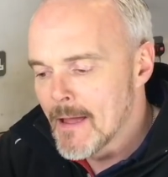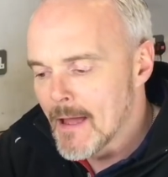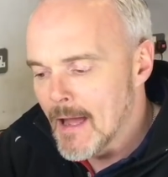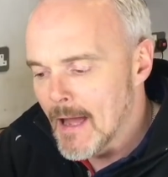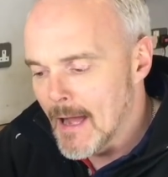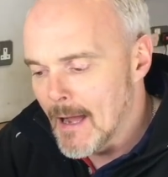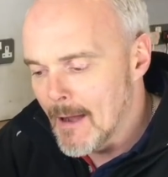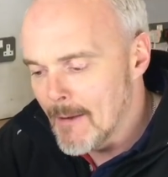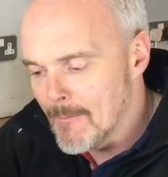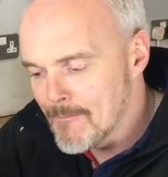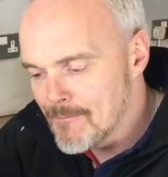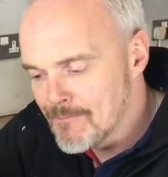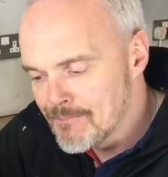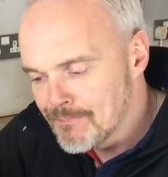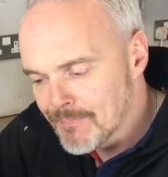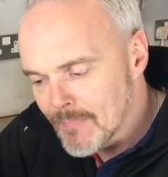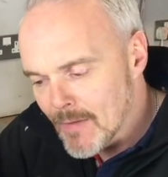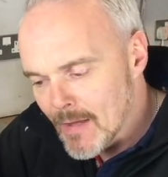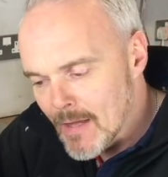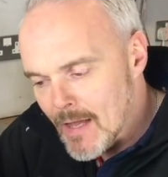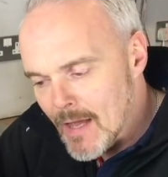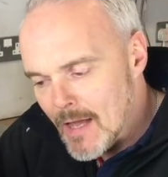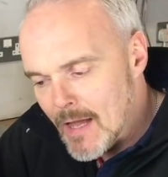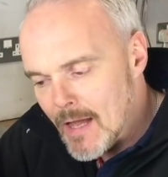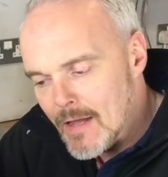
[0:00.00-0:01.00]

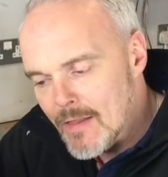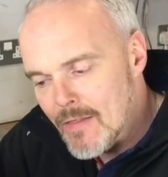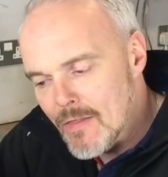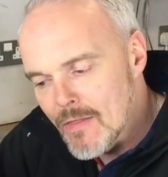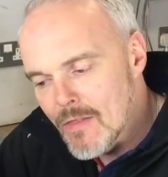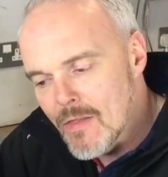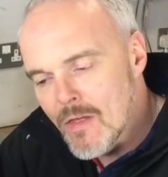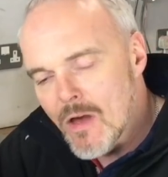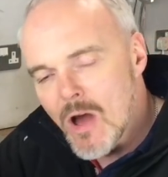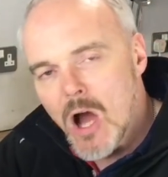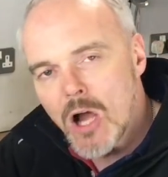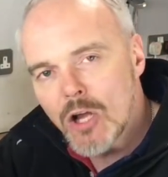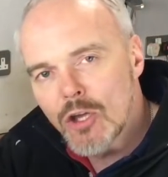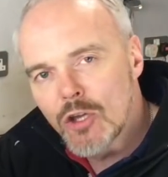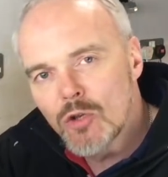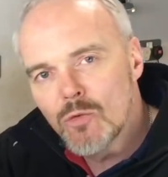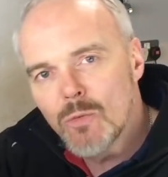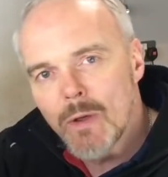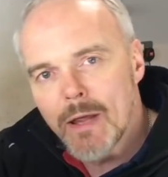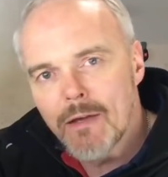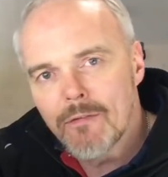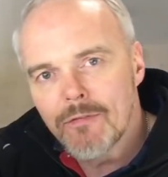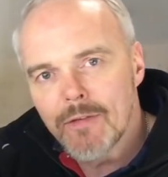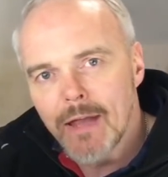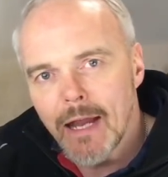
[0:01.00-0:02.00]
A good
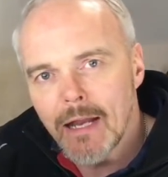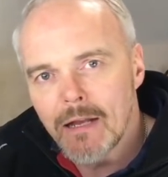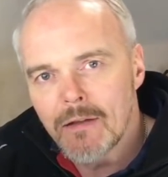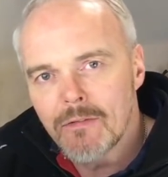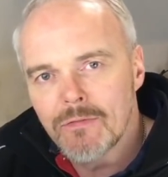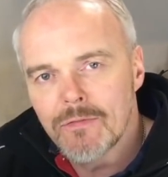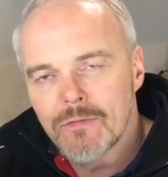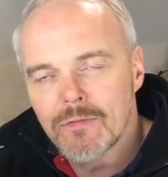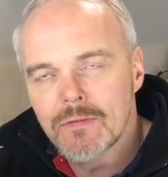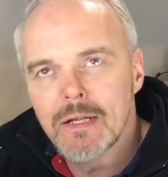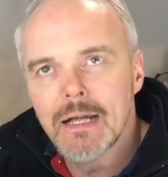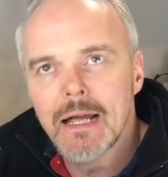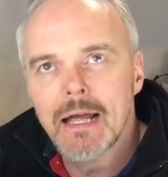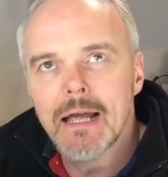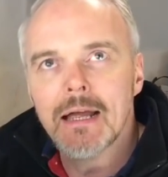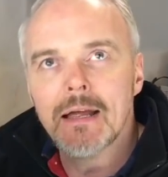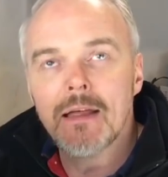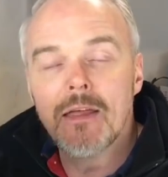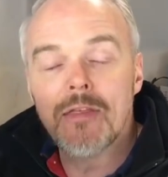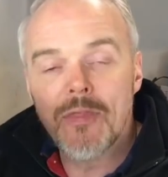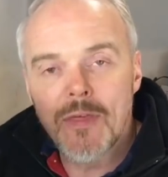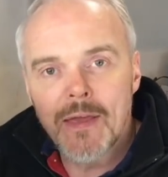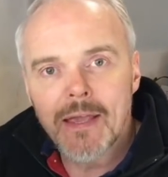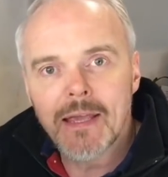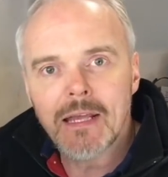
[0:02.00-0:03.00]
way of kind of
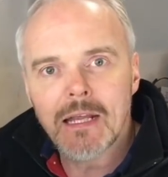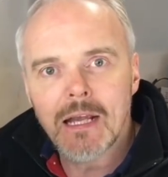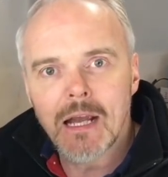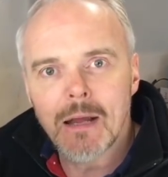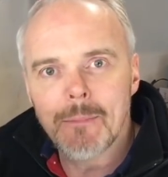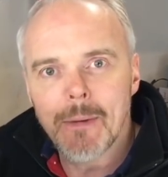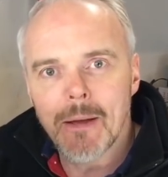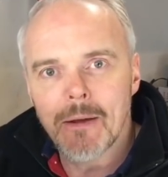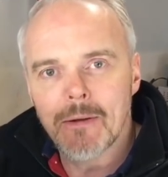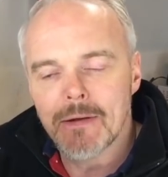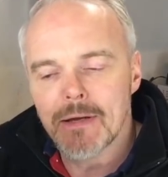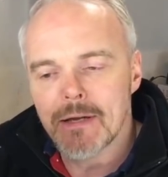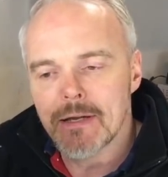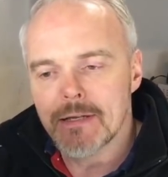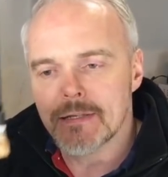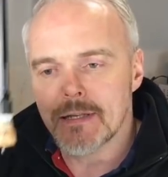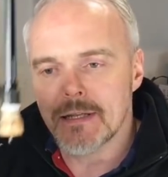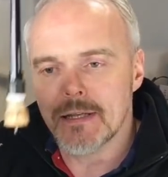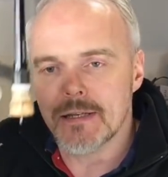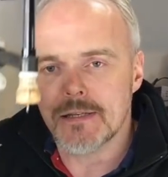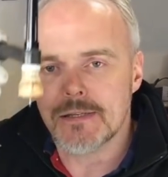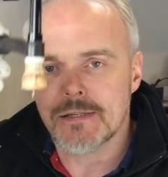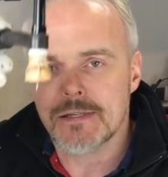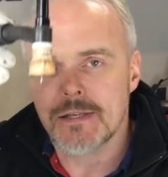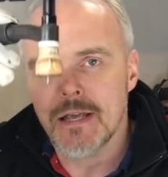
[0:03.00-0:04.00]
thinking about it
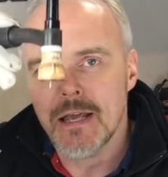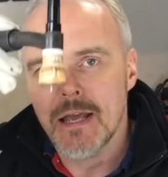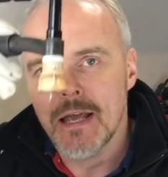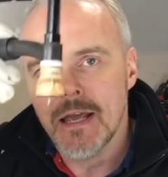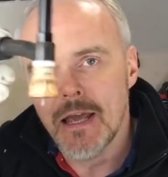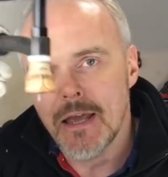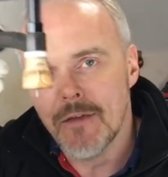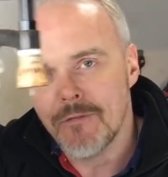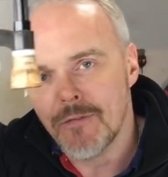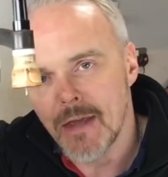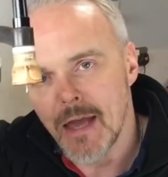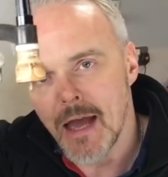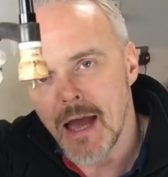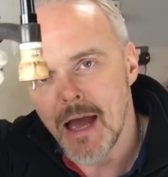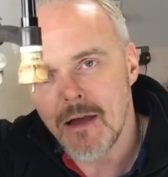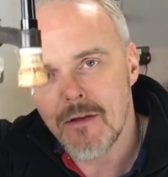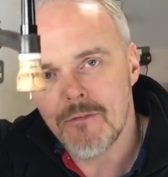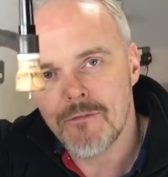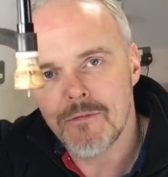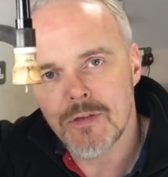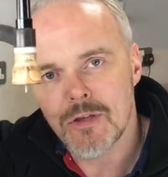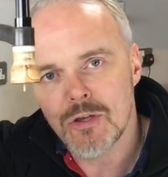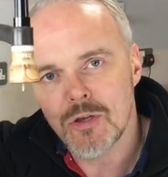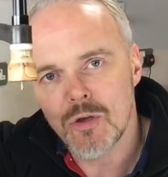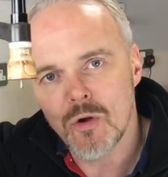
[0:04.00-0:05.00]
is if you
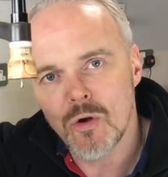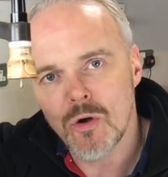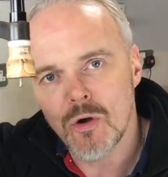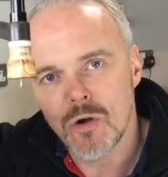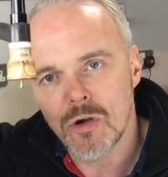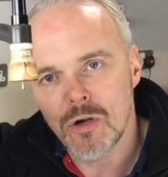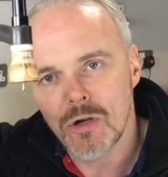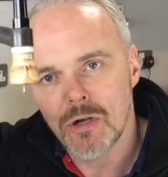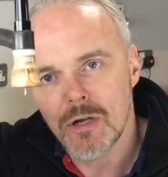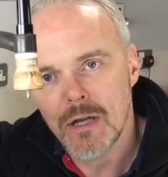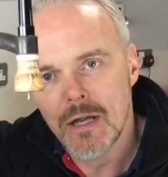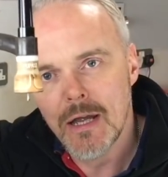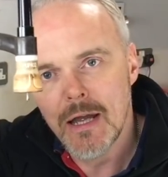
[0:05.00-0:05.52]
have your